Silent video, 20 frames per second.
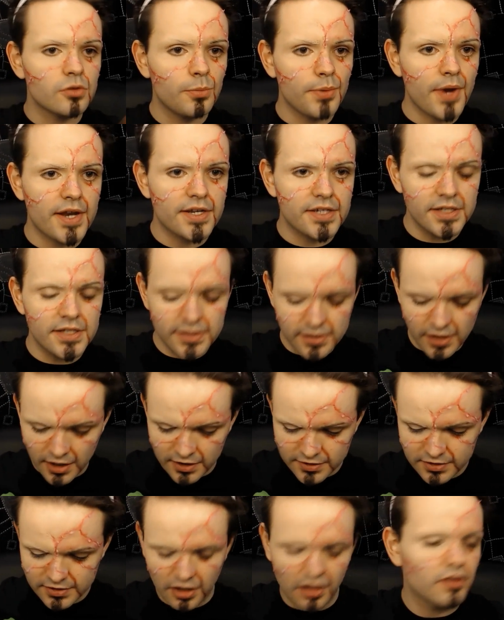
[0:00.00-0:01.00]
that's all blended,
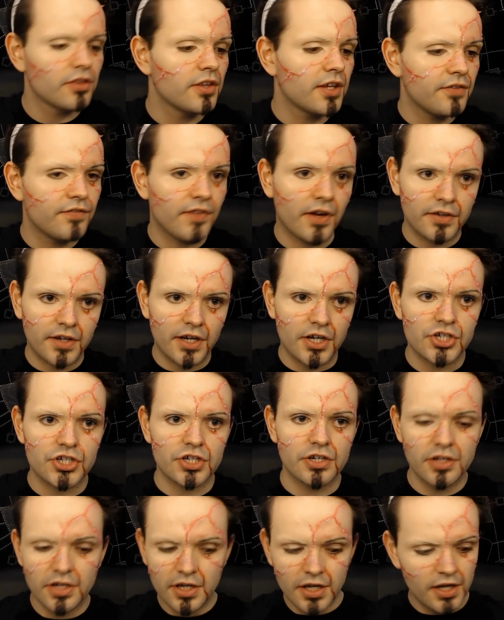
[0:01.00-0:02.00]
I can start on the
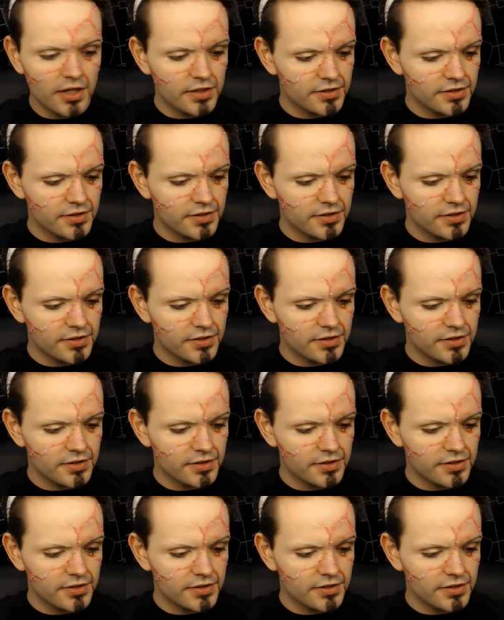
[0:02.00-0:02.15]
foundation.